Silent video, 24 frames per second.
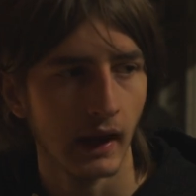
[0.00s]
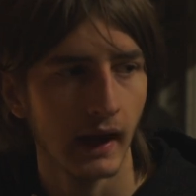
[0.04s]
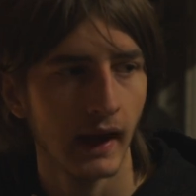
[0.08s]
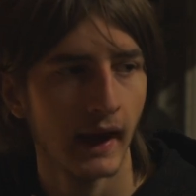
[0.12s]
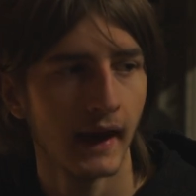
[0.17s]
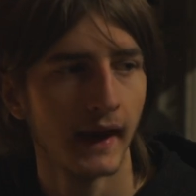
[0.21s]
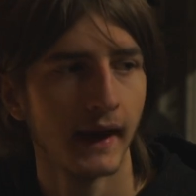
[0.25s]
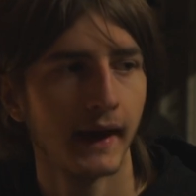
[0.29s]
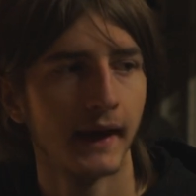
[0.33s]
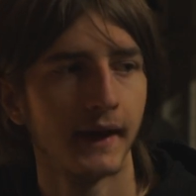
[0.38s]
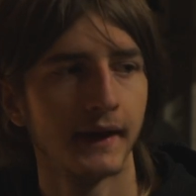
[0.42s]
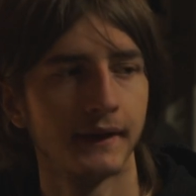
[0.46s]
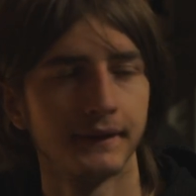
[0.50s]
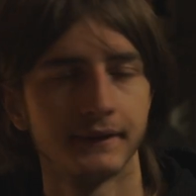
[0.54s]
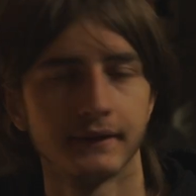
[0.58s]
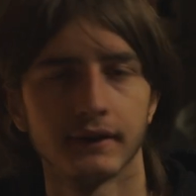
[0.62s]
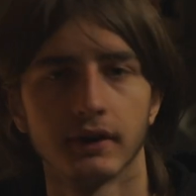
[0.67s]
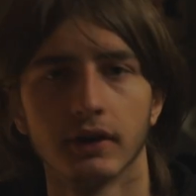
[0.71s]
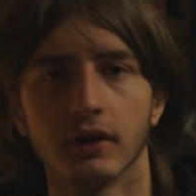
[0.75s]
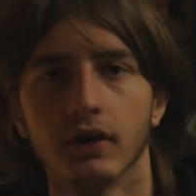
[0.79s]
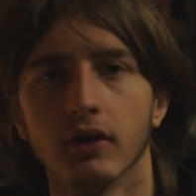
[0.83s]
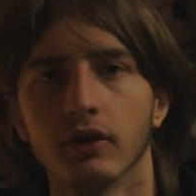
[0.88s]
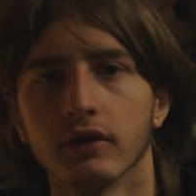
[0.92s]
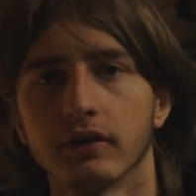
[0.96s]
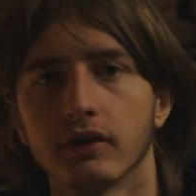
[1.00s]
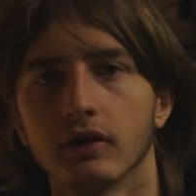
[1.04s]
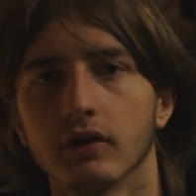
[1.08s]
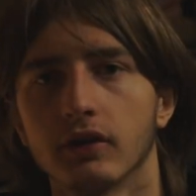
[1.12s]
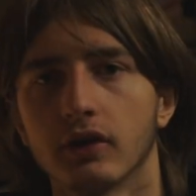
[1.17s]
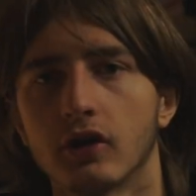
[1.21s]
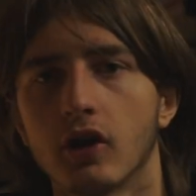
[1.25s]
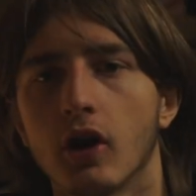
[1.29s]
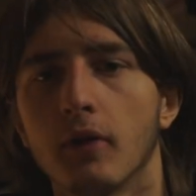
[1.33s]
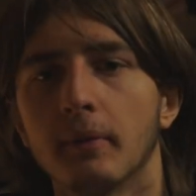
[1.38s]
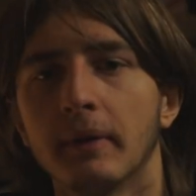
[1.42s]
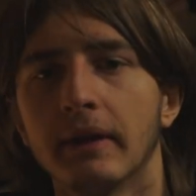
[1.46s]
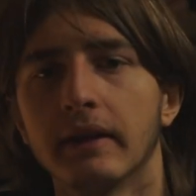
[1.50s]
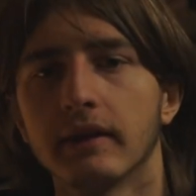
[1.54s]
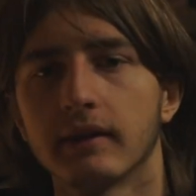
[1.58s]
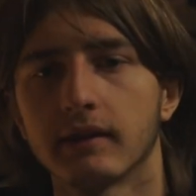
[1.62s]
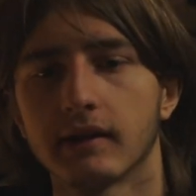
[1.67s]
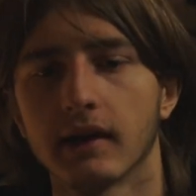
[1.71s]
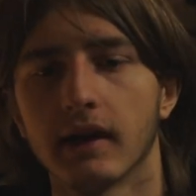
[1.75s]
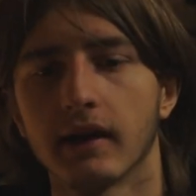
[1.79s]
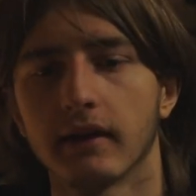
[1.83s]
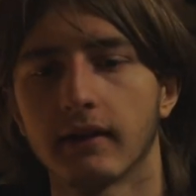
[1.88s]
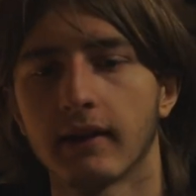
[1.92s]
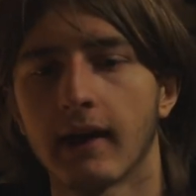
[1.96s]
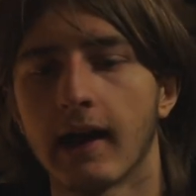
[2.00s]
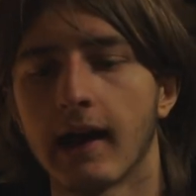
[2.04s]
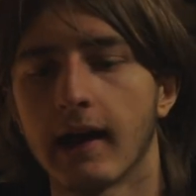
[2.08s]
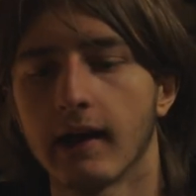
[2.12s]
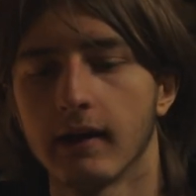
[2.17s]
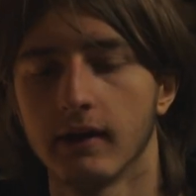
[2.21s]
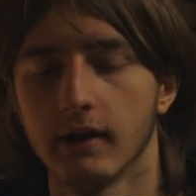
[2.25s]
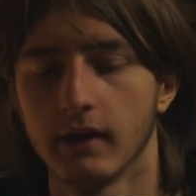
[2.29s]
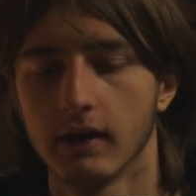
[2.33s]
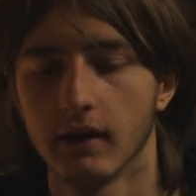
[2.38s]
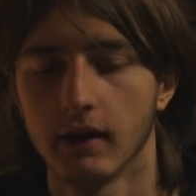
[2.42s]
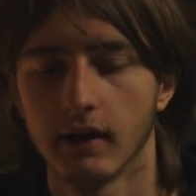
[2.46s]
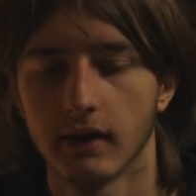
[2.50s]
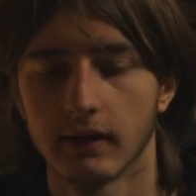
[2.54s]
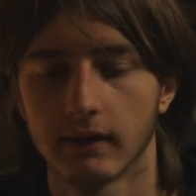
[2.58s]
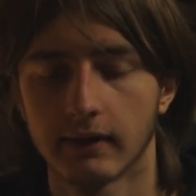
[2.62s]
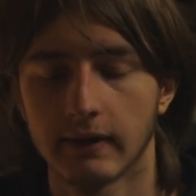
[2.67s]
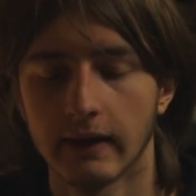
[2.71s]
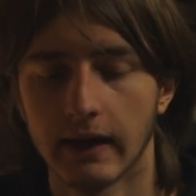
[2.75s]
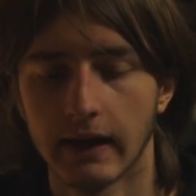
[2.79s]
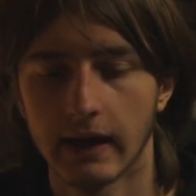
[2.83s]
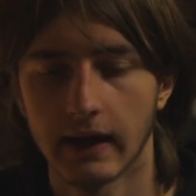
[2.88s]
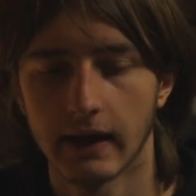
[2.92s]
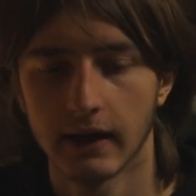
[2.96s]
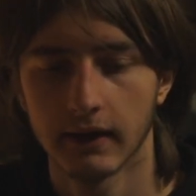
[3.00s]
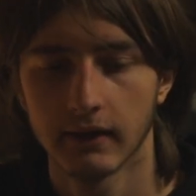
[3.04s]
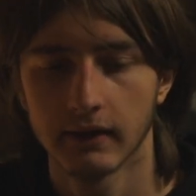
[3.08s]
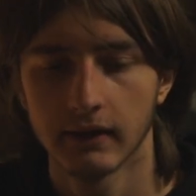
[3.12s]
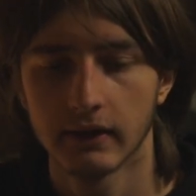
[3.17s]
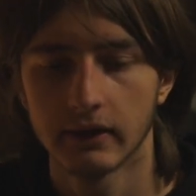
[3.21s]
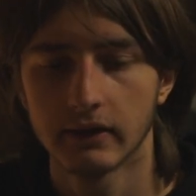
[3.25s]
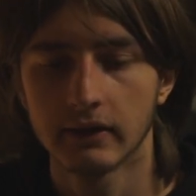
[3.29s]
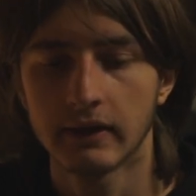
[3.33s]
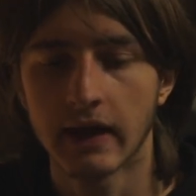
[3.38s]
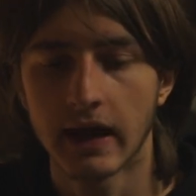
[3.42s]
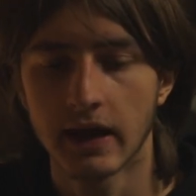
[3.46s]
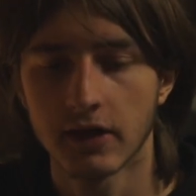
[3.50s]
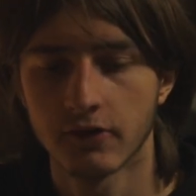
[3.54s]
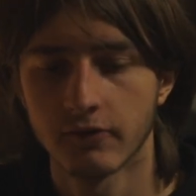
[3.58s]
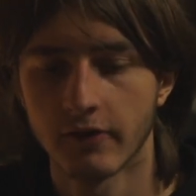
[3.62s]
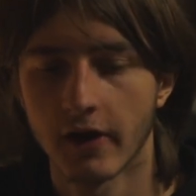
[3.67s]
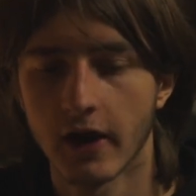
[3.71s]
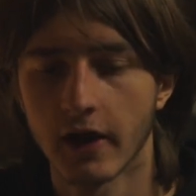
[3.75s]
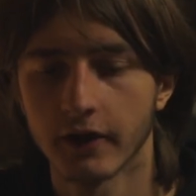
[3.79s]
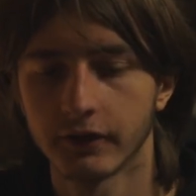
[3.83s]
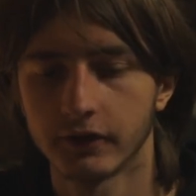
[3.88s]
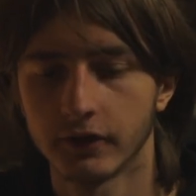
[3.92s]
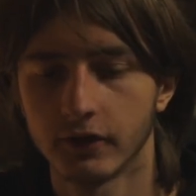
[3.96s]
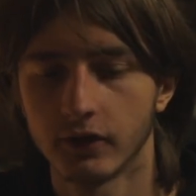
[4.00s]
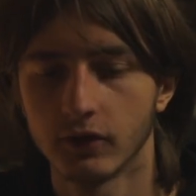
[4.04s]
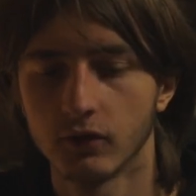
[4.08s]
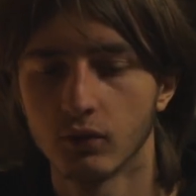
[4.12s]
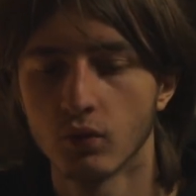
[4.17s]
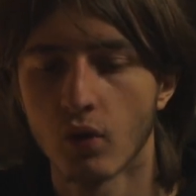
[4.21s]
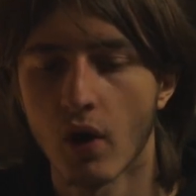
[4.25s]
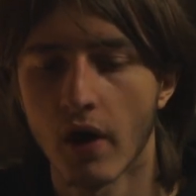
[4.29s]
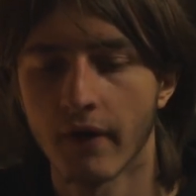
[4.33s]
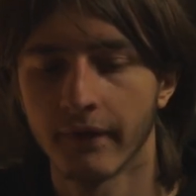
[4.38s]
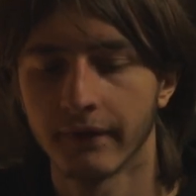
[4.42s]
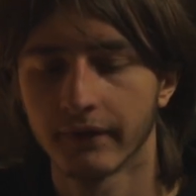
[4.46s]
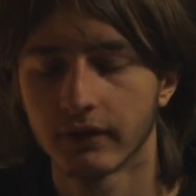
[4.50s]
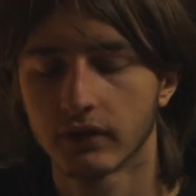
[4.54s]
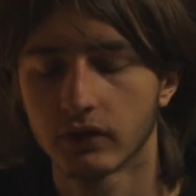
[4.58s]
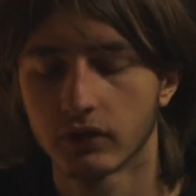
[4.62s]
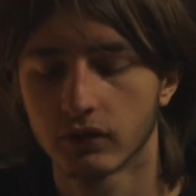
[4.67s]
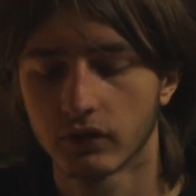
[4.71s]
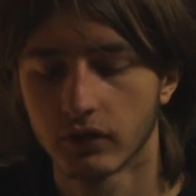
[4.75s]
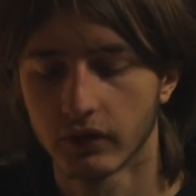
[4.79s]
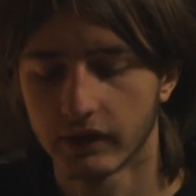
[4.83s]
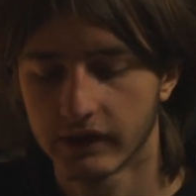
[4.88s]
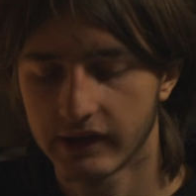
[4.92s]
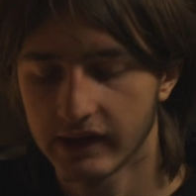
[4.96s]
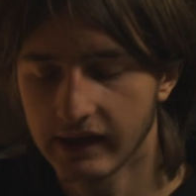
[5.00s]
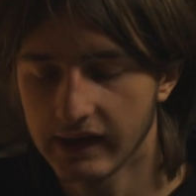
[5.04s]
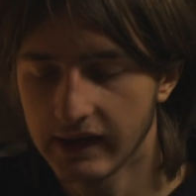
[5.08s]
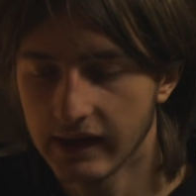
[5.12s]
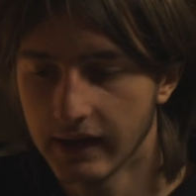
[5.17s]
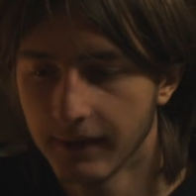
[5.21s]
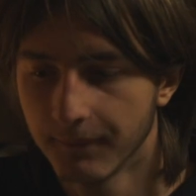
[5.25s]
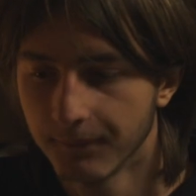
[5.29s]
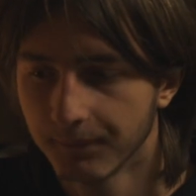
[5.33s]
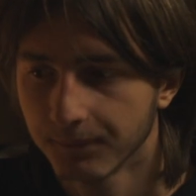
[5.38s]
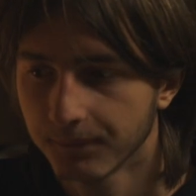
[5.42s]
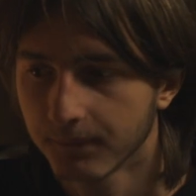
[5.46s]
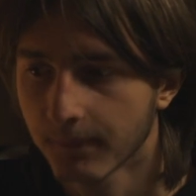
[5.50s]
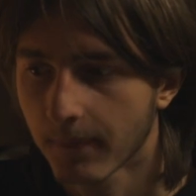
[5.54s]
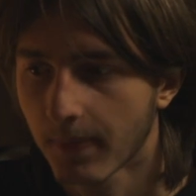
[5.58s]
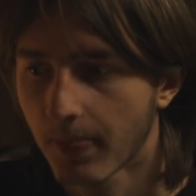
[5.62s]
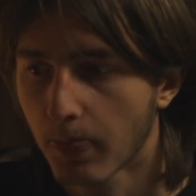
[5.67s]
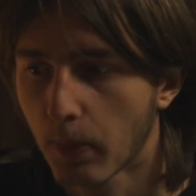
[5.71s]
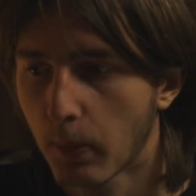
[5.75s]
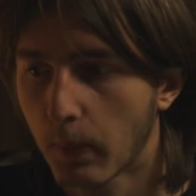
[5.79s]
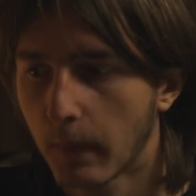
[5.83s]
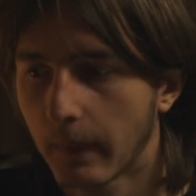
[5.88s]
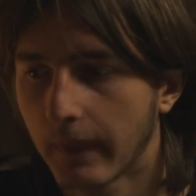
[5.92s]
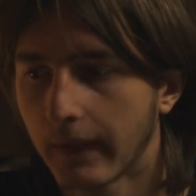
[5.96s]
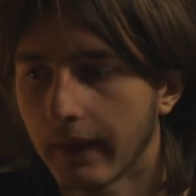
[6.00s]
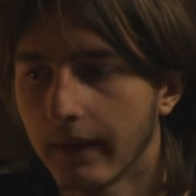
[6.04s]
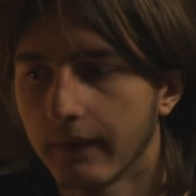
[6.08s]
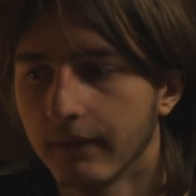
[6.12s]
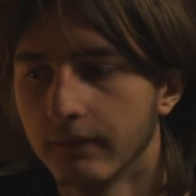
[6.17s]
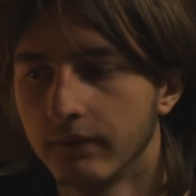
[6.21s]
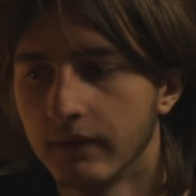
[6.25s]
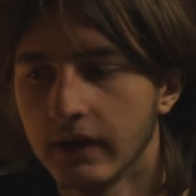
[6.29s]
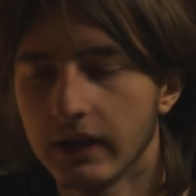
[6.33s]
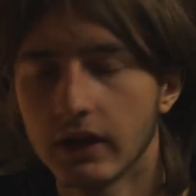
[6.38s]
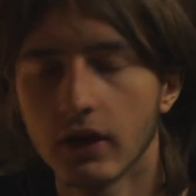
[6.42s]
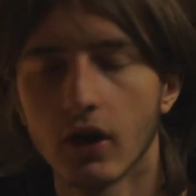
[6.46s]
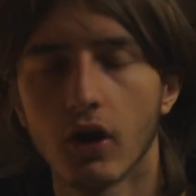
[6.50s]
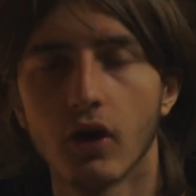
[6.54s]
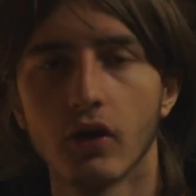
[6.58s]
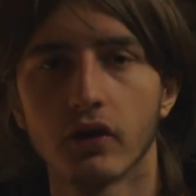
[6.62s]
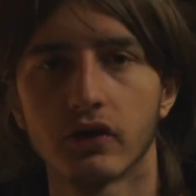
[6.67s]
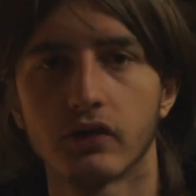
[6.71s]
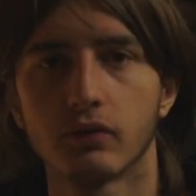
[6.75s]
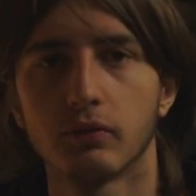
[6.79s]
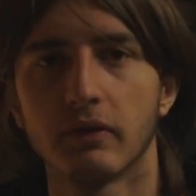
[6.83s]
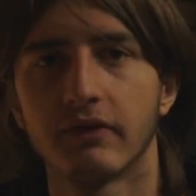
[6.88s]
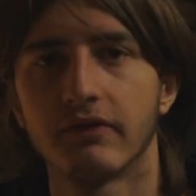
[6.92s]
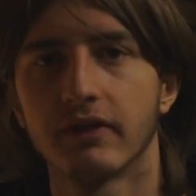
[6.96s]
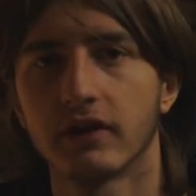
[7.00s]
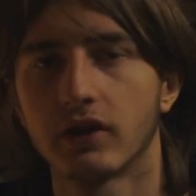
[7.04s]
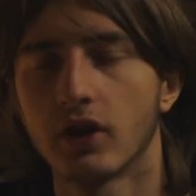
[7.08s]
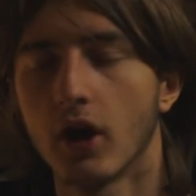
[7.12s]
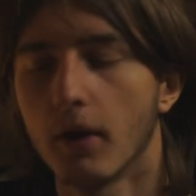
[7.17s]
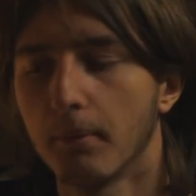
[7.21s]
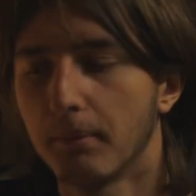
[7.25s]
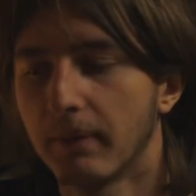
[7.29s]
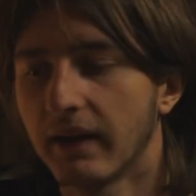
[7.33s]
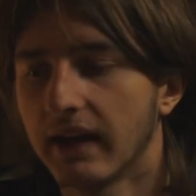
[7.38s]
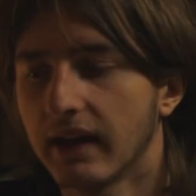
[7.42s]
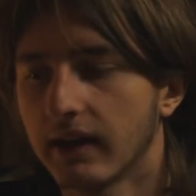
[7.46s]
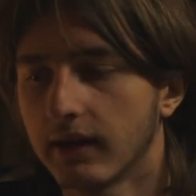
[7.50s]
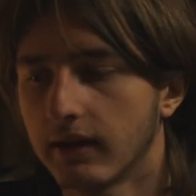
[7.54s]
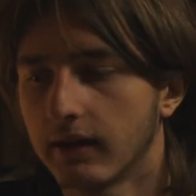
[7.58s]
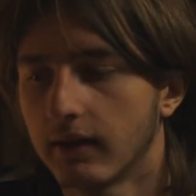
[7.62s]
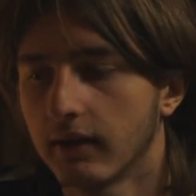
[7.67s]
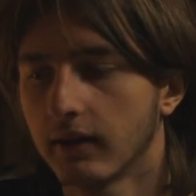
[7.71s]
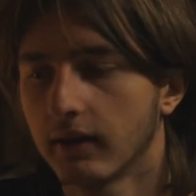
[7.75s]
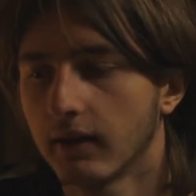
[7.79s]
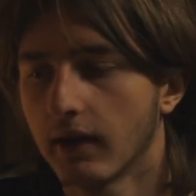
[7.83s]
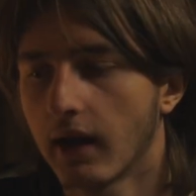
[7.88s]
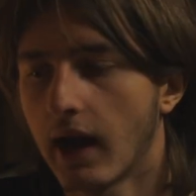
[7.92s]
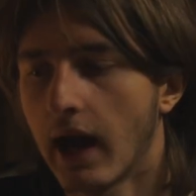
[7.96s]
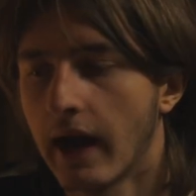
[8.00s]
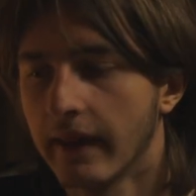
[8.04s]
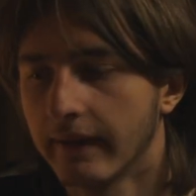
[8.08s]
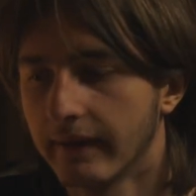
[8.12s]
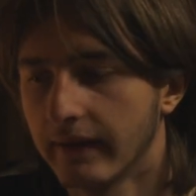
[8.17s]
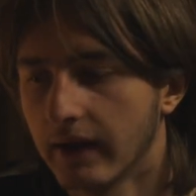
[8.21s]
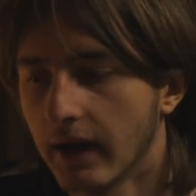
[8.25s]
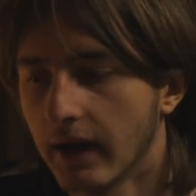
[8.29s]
and uh, also the comments said that that they'd rather want to see videos with a topic and an